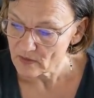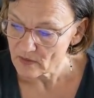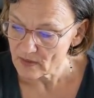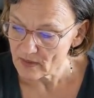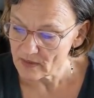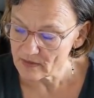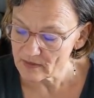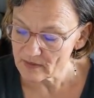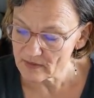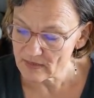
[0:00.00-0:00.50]

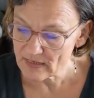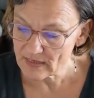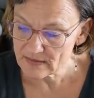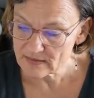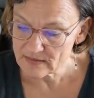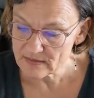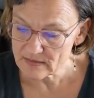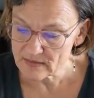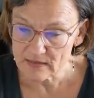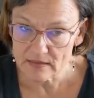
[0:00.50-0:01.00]
And
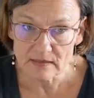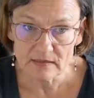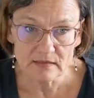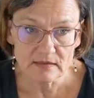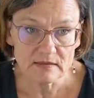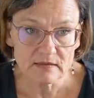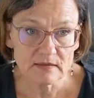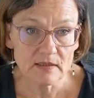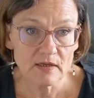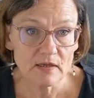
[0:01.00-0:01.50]
that
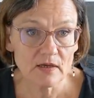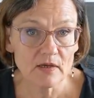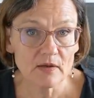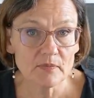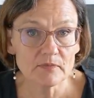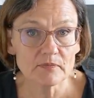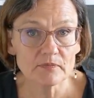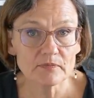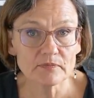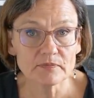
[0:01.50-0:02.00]
in
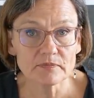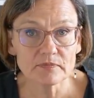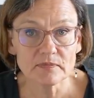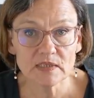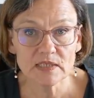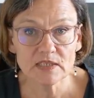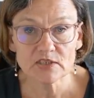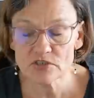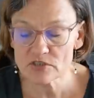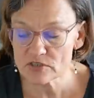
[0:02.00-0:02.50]

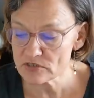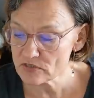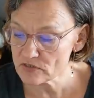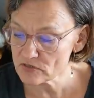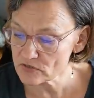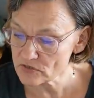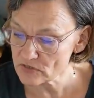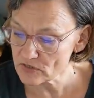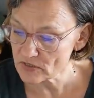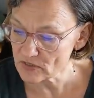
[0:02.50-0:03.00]

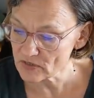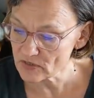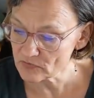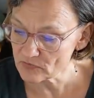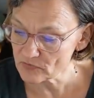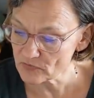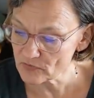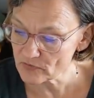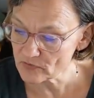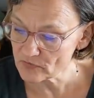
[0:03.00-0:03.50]
inches are
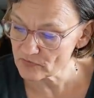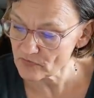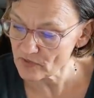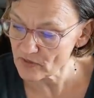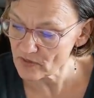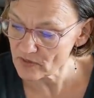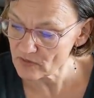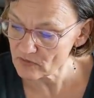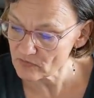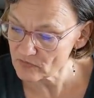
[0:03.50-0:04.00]

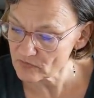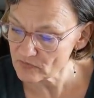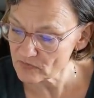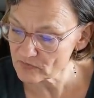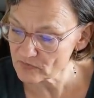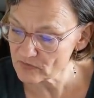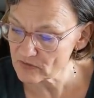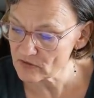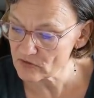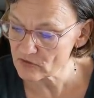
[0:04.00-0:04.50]
45,
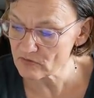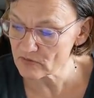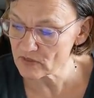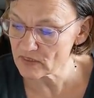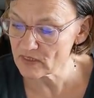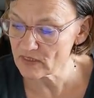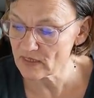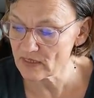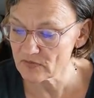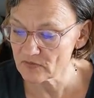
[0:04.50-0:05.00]

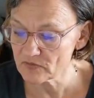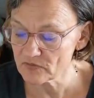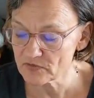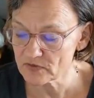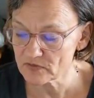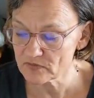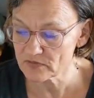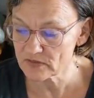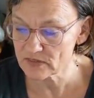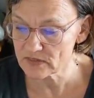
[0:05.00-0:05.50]
53 and
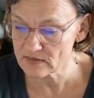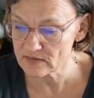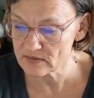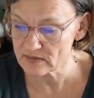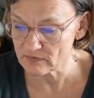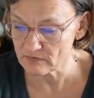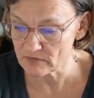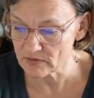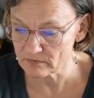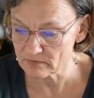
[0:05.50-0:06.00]

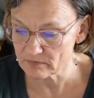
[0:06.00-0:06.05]
57.